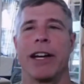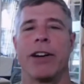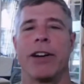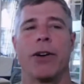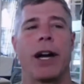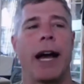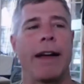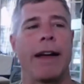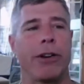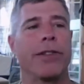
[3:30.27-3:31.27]
I know
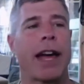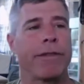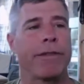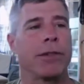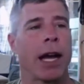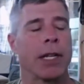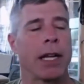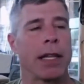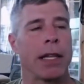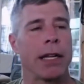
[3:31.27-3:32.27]
I've heard that a few times,
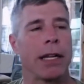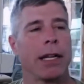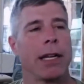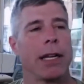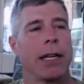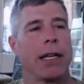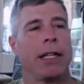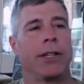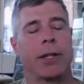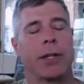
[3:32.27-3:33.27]
and I think
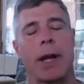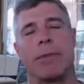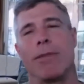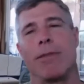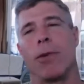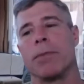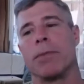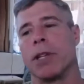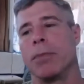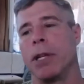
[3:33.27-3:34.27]
you know, sometimes the
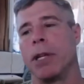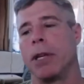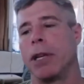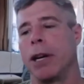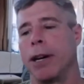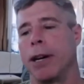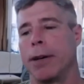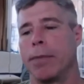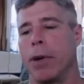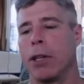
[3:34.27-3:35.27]
forums can be
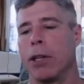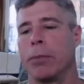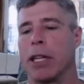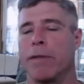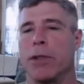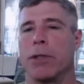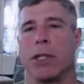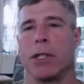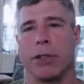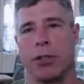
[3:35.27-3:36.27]
um, a little bit confusing
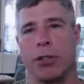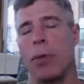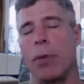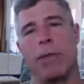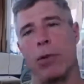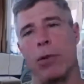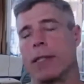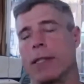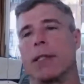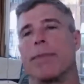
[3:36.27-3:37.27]
because there's so many
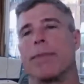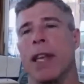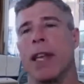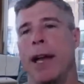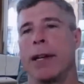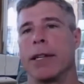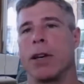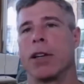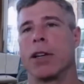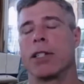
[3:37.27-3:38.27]
voices, and it's
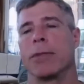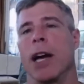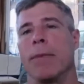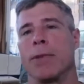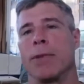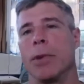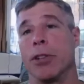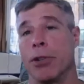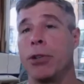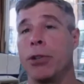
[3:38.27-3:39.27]
hard sometimes when
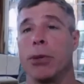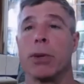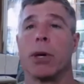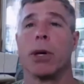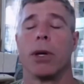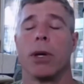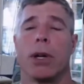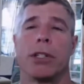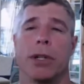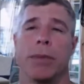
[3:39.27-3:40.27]
you're new
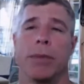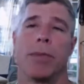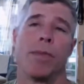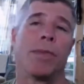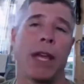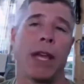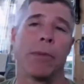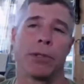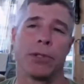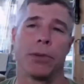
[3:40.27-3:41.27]
to be
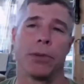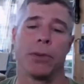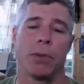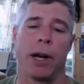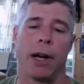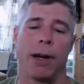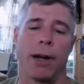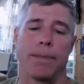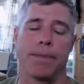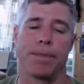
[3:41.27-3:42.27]
able to, um,